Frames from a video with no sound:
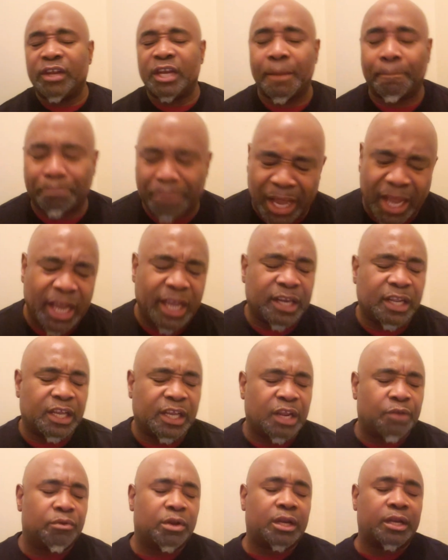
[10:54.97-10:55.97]
in their mind, in
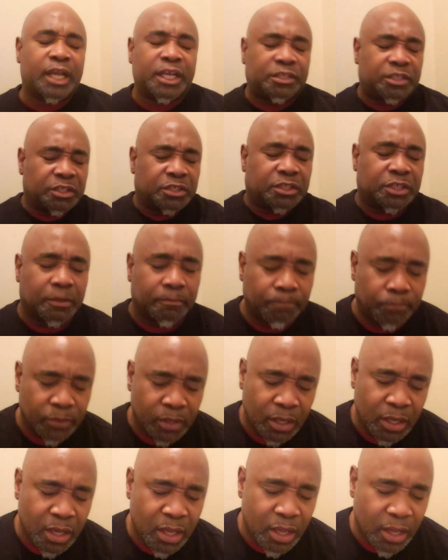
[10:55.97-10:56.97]
their relationship,
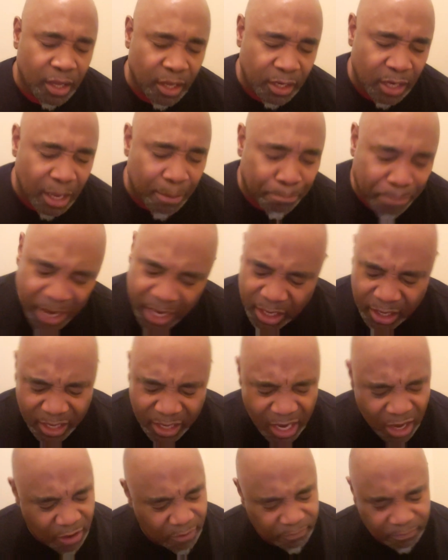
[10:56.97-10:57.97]
in their bank
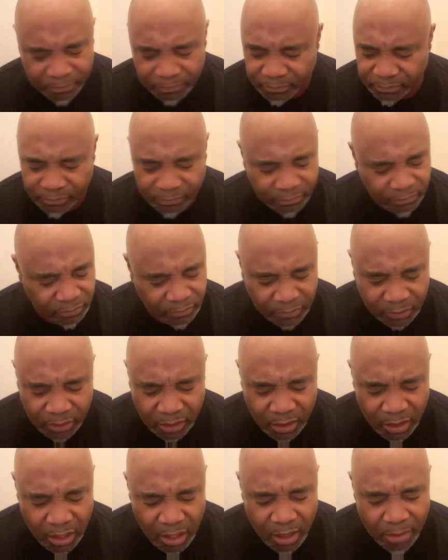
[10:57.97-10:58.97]
account.
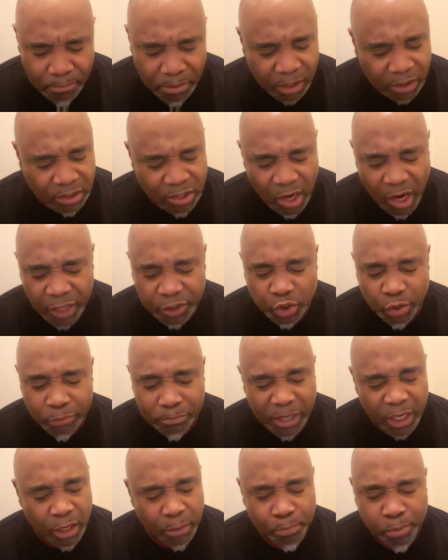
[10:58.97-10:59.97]
But God, you
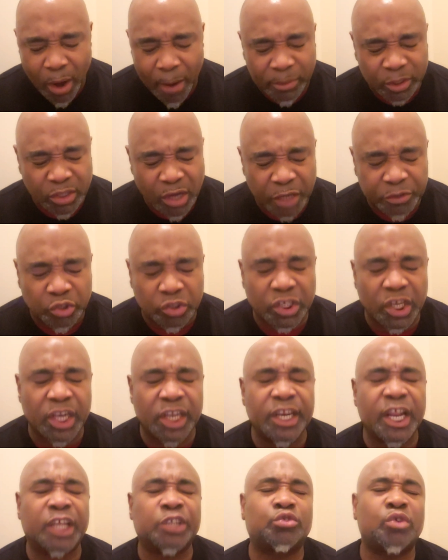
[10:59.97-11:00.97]
made a promise. God, you said
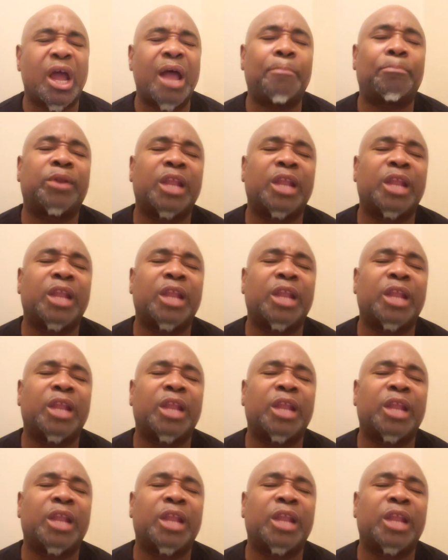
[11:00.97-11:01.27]
in that dry